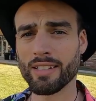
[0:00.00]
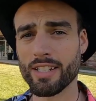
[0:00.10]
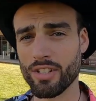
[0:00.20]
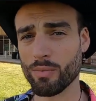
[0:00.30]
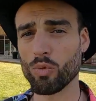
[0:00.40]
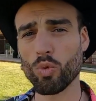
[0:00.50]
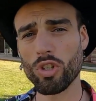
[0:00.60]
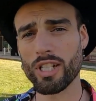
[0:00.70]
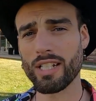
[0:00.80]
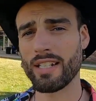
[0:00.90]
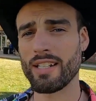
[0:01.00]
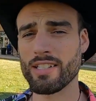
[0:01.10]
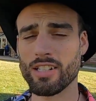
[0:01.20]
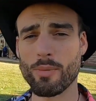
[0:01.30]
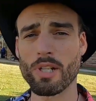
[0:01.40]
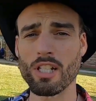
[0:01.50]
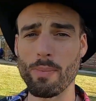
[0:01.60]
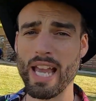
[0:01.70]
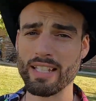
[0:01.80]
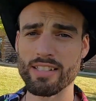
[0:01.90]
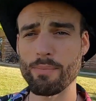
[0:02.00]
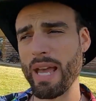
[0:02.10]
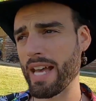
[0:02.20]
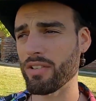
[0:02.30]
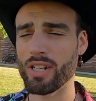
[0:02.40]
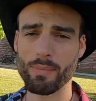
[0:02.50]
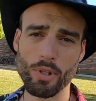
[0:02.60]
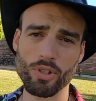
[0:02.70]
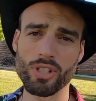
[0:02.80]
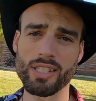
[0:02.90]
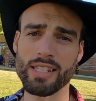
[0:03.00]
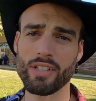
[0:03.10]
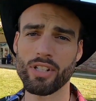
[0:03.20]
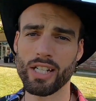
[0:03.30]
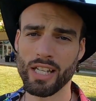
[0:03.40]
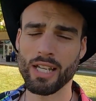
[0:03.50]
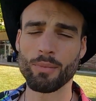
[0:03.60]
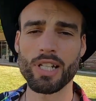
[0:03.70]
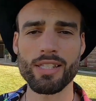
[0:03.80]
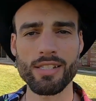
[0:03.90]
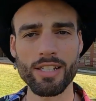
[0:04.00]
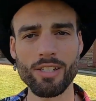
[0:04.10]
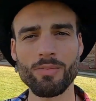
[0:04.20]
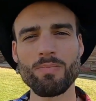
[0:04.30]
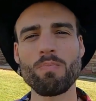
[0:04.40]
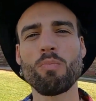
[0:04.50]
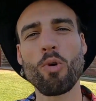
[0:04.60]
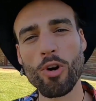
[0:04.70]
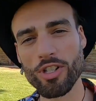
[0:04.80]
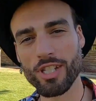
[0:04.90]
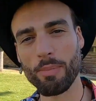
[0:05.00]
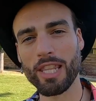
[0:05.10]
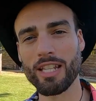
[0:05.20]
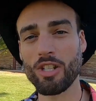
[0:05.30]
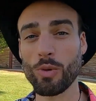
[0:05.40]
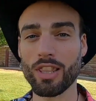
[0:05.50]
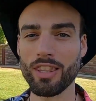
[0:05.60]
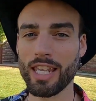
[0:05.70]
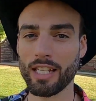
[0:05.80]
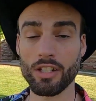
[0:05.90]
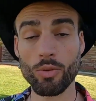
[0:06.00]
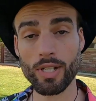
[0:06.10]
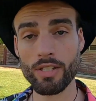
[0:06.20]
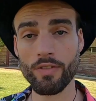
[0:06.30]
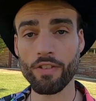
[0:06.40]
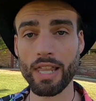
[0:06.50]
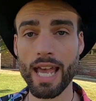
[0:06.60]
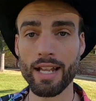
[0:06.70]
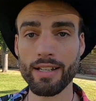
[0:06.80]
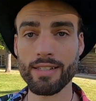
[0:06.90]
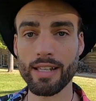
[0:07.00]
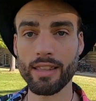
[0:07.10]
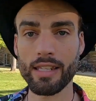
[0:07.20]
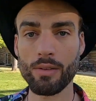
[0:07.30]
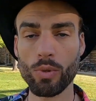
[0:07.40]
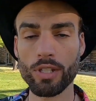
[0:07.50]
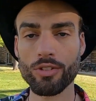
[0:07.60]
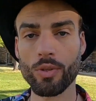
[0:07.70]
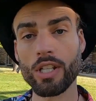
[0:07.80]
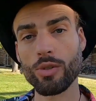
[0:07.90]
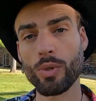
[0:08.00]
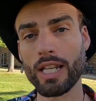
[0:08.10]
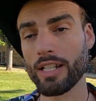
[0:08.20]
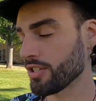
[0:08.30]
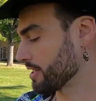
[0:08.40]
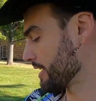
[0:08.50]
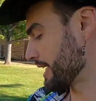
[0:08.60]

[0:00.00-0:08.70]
system would, and it is a limited capacity battery, motor, etc., but it's still more zippy than you would think. And the reason for that is that the wheels are only 20 inches in